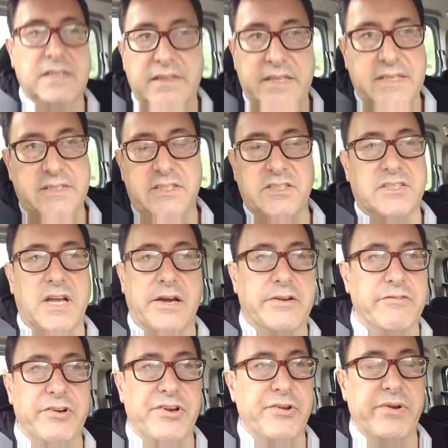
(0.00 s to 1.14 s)
then just go
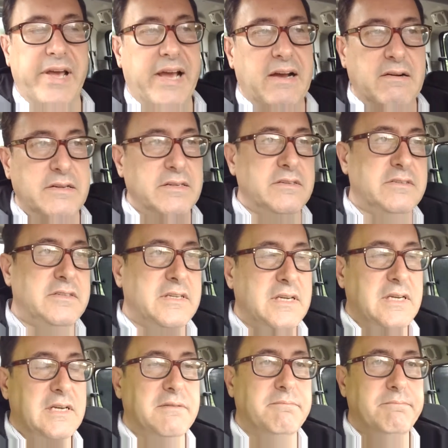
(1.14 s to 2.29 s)
and renew now, and
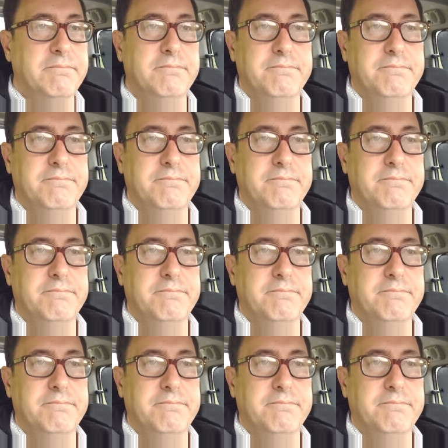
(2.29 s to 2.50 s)
um,